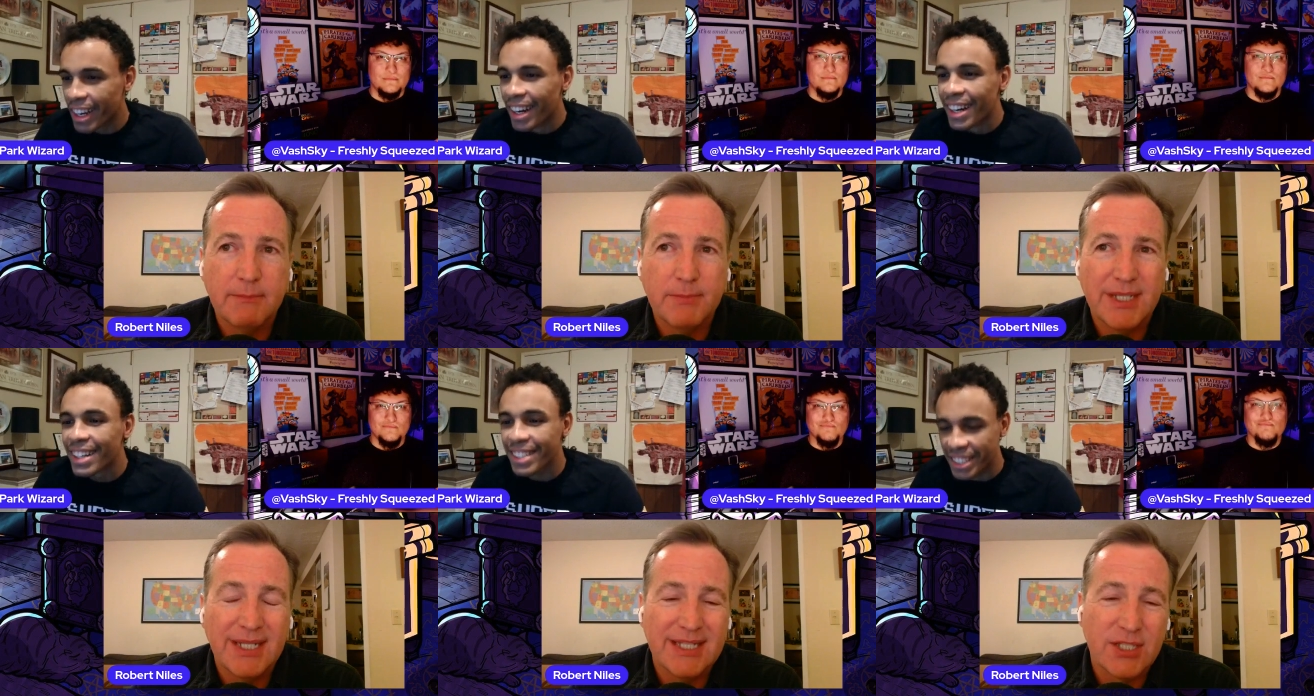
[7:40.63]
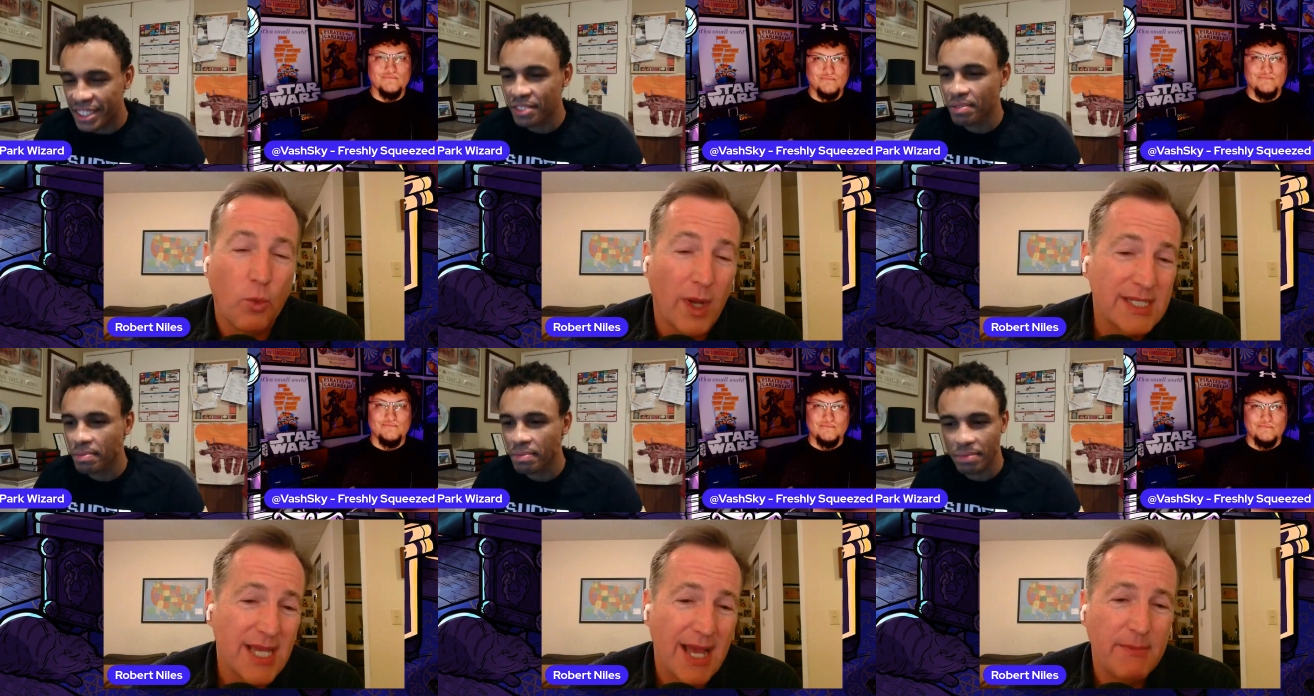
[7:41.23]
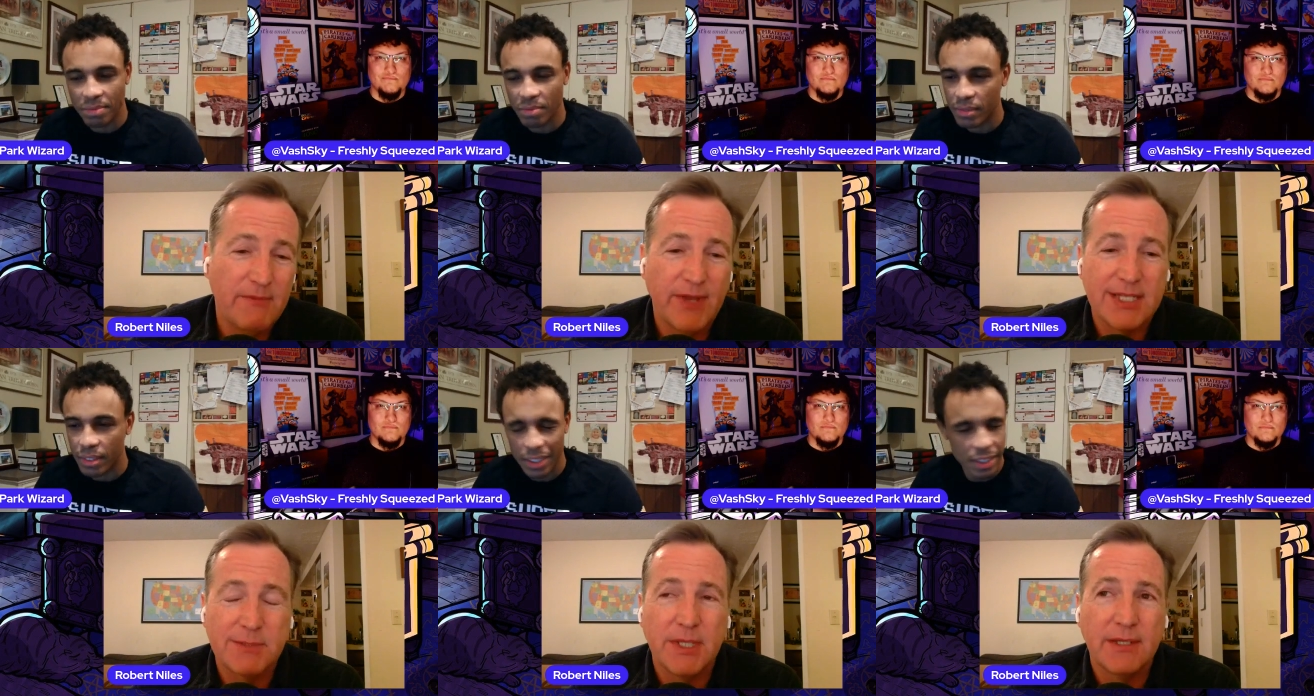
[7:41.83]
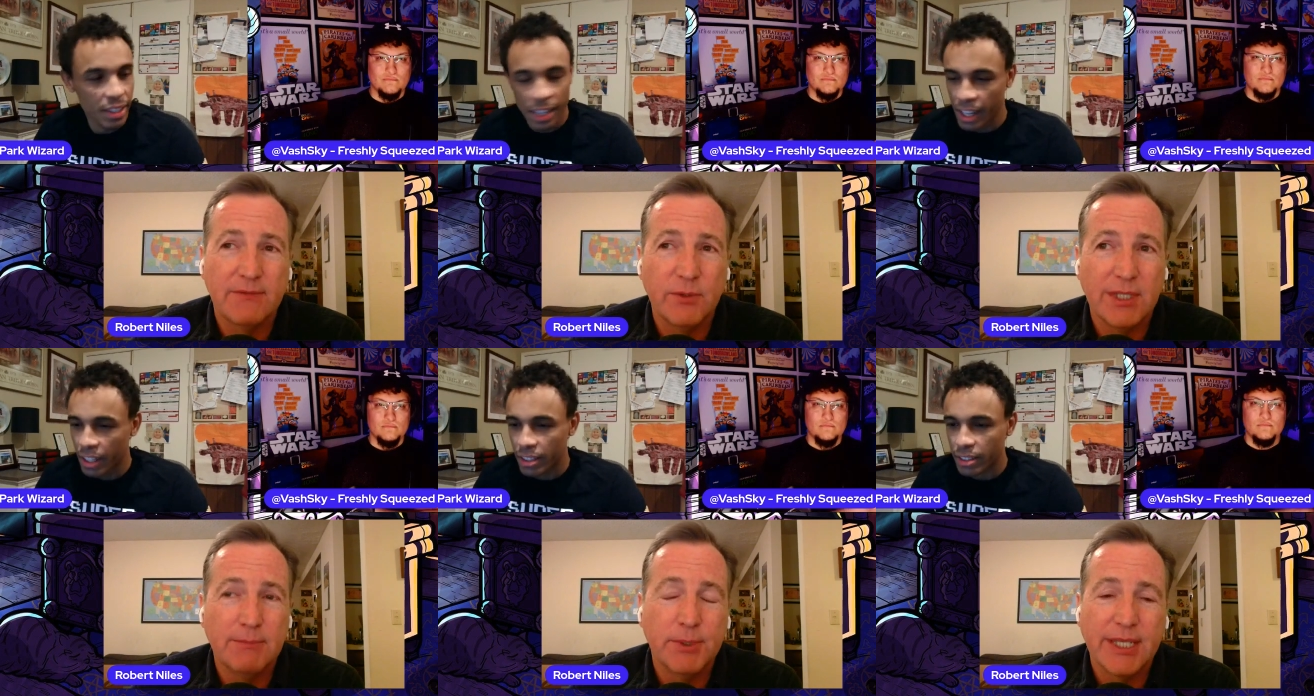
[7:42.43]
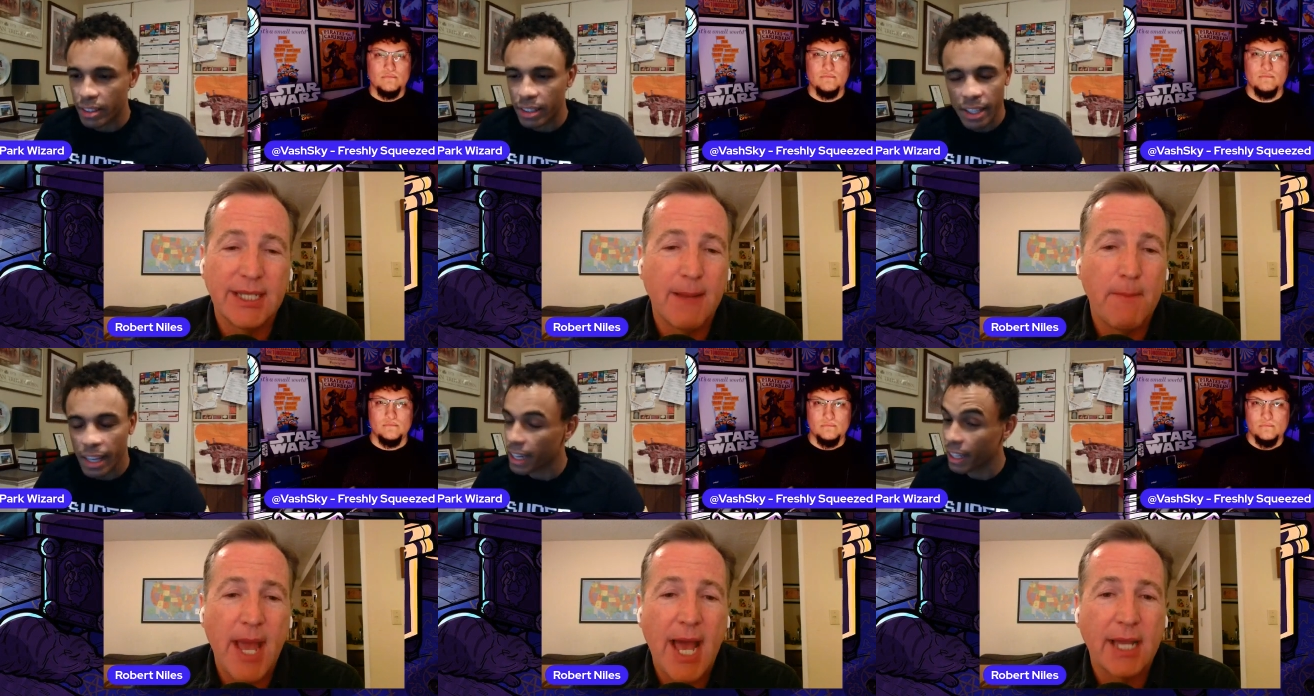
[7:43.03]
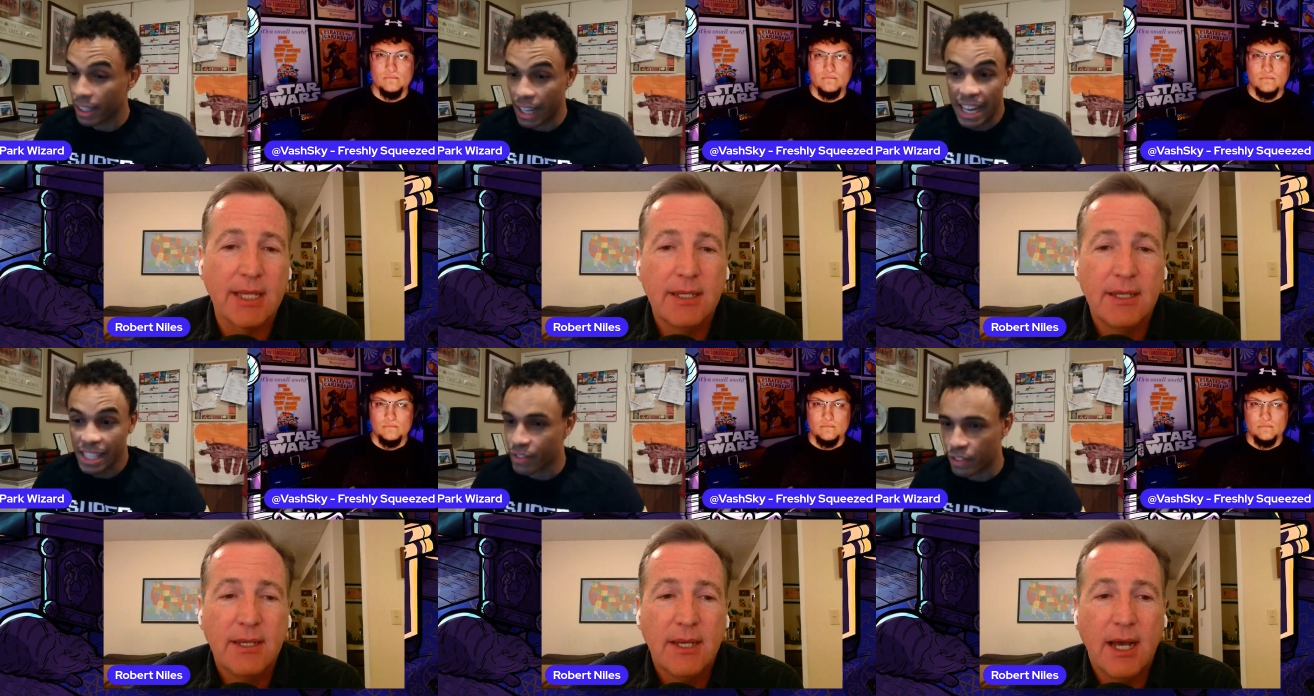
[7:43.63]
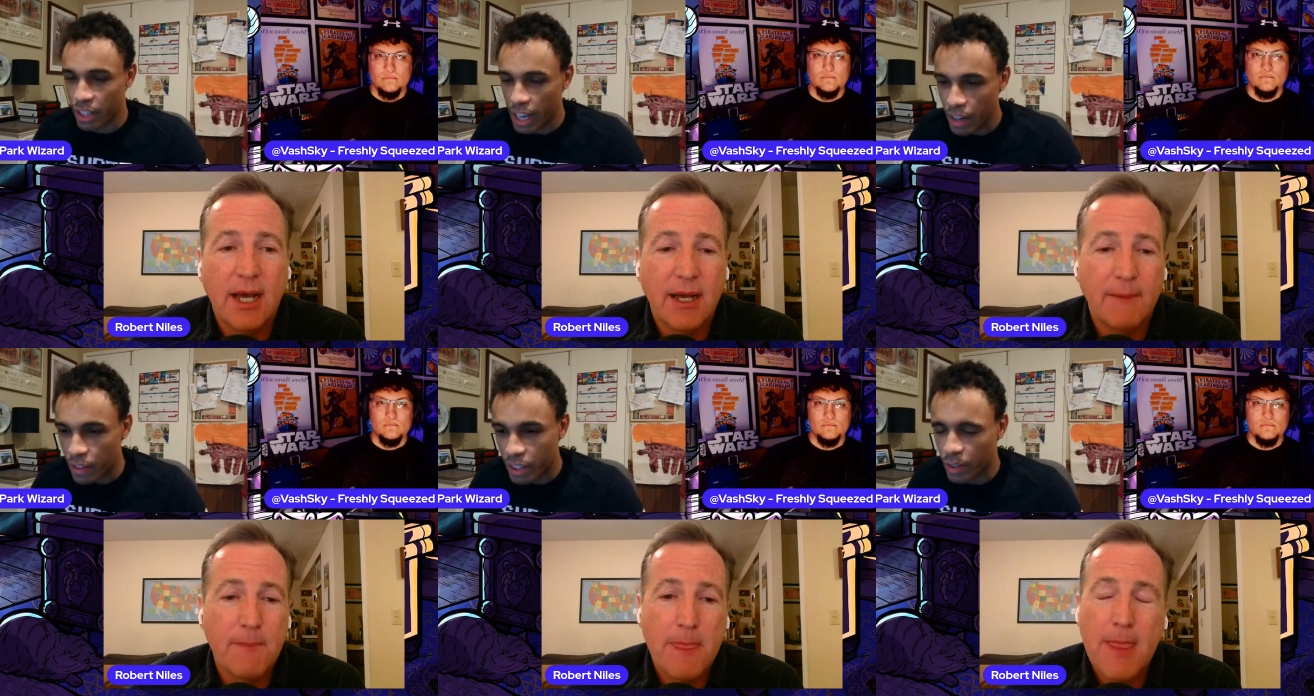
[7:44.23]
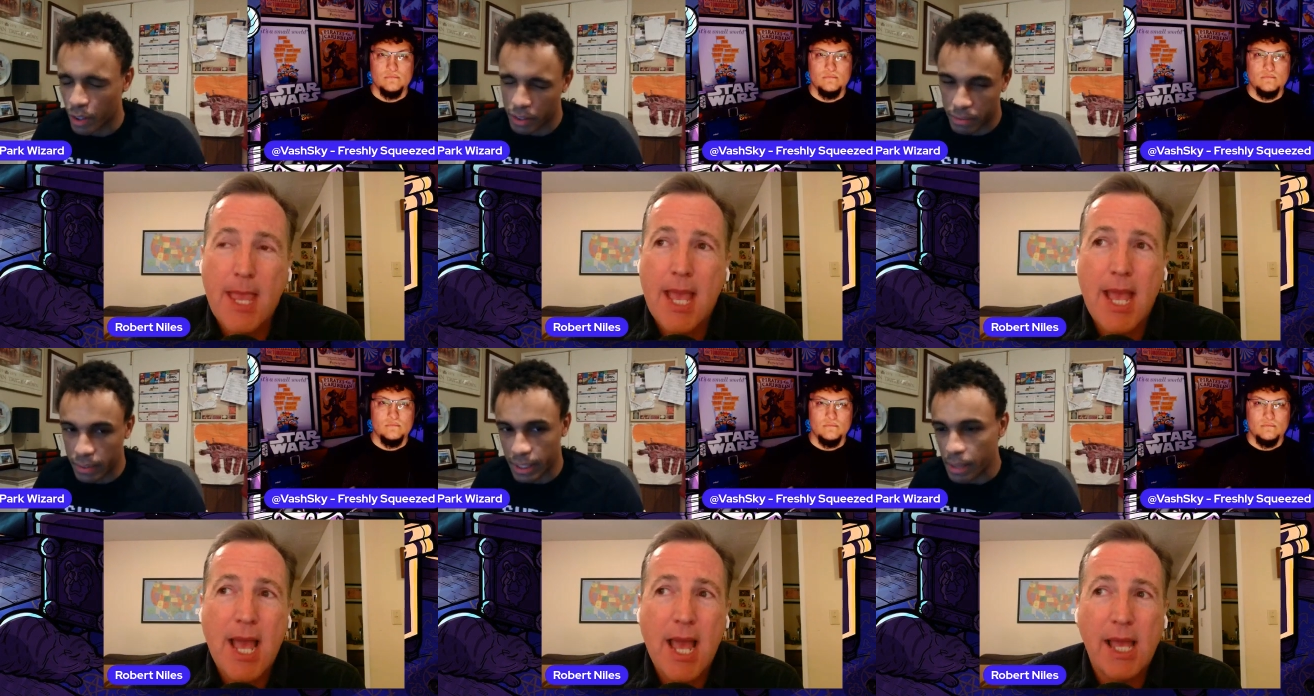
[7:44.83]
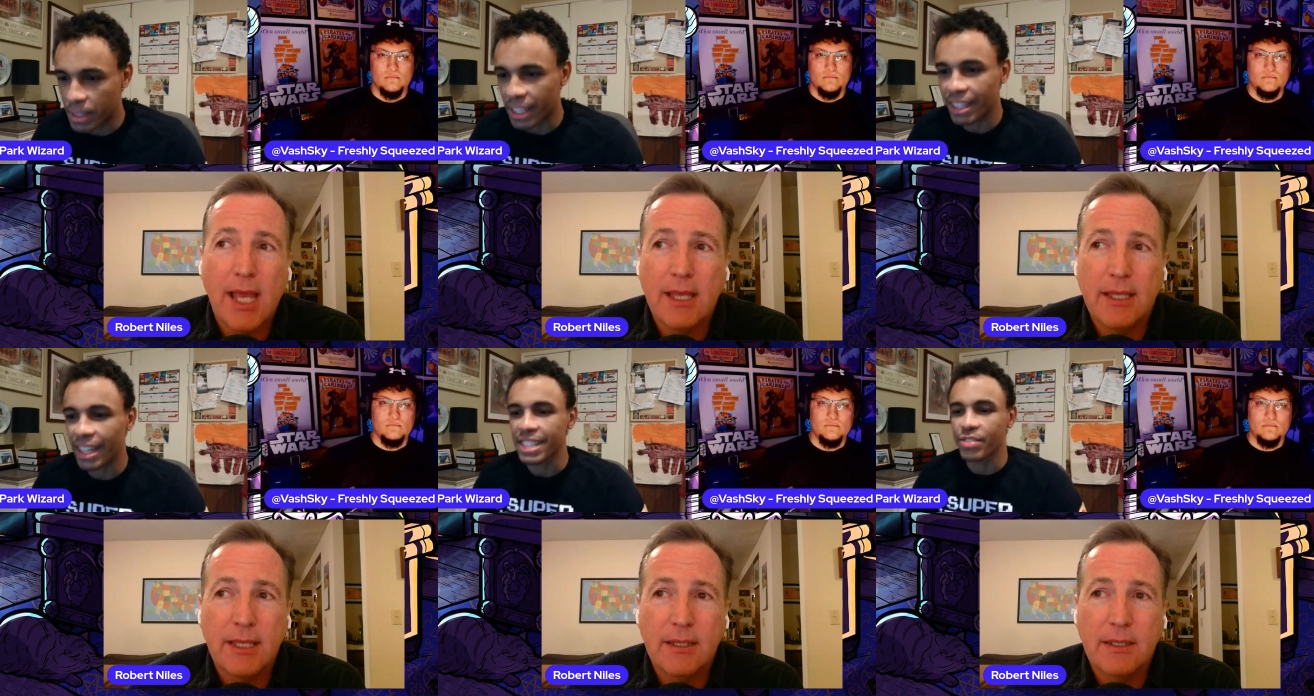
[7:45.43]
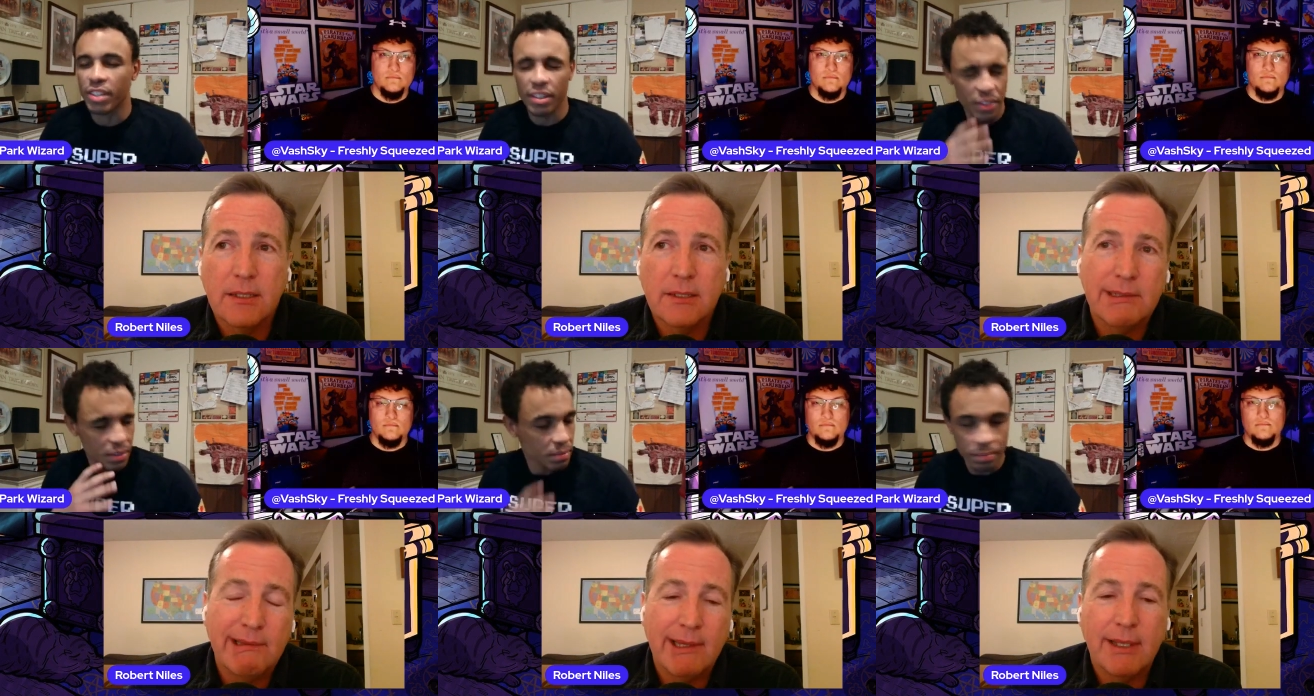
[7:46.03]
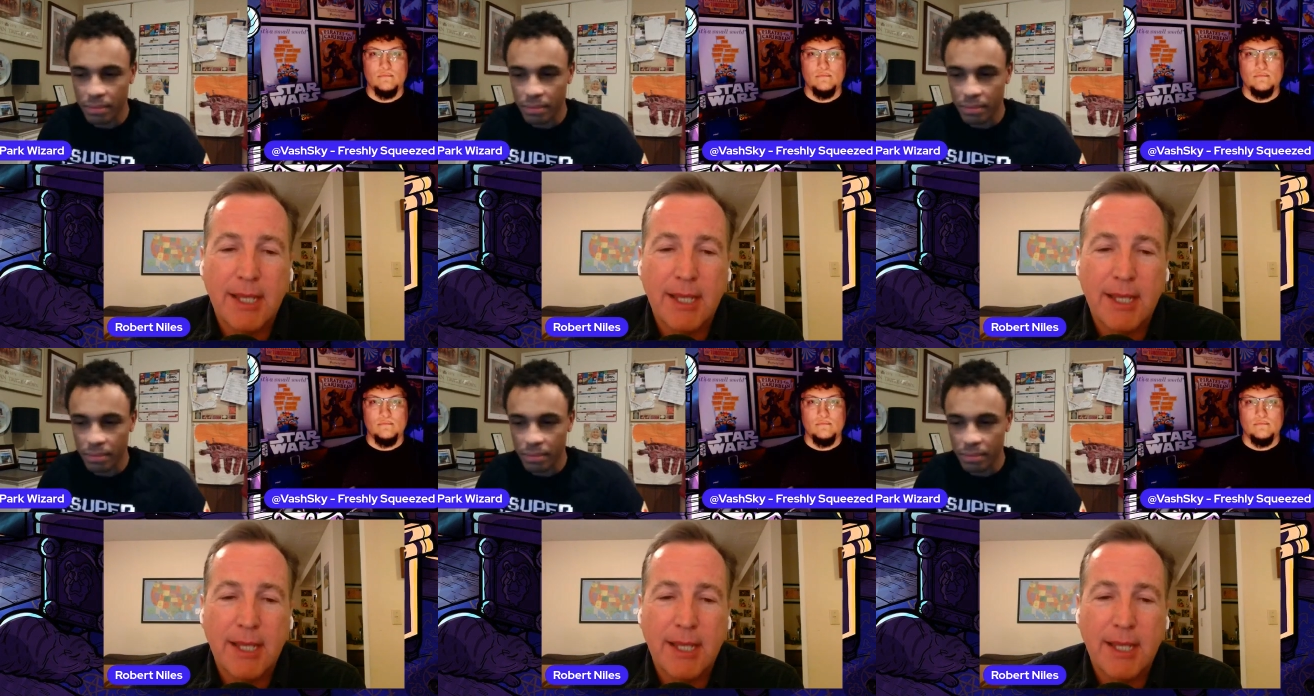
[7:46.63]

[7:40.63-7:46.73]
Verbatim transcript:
Speaker 1: but it's mm. a one time investment if you keep bringing it back. And it
Speaker 2: lasts um, forever. Um, it seems eh, like it lasts forever. Eh,